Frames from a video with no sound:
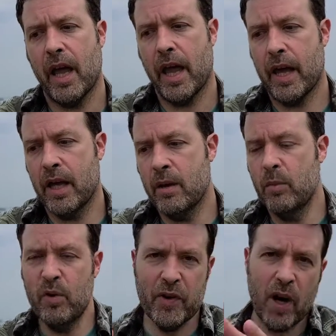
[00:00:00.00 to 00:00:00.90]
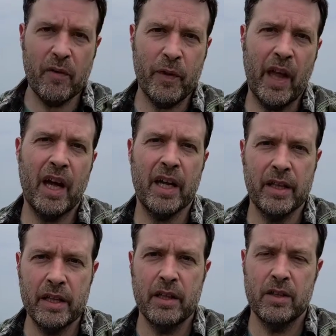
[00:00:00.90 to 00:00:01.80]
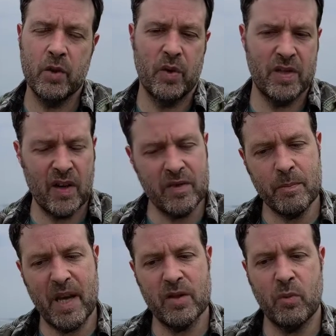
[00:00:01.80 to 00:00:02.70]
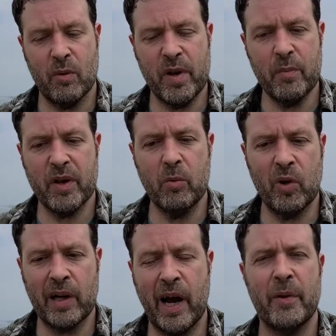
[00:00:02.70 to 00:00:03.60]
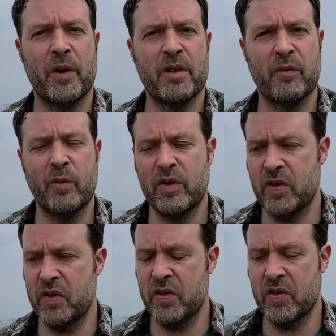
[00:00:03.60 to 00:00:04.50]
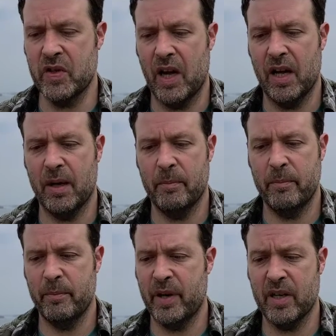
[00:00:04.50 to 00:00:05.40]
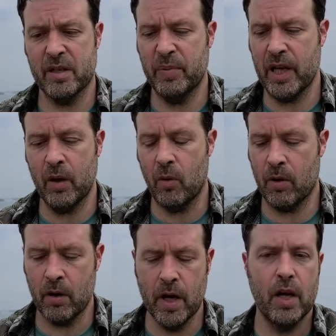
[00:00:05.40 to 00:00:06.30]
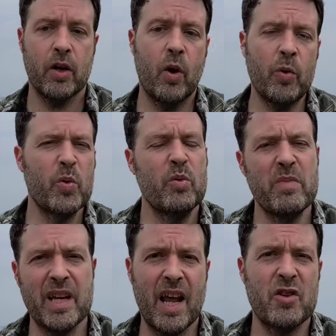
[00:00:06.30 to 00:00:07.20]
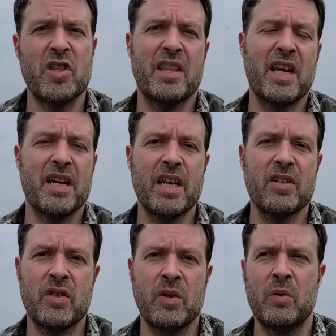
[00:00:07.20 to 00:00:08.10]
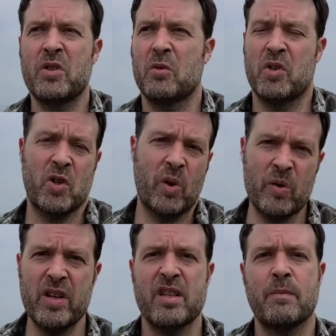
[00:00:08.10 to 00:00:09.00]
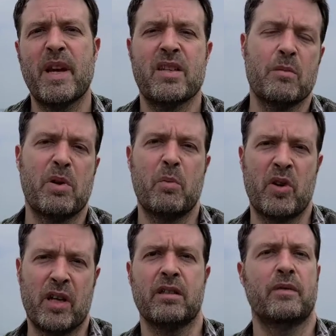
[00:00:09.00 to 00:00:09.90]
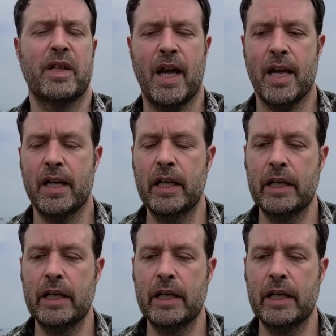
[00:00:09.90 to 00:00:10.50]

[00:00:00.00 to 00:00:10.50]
and move it offline to a safe space where people can work out their differences, possibly, or go through mediation that they need to return to the space and be productive again.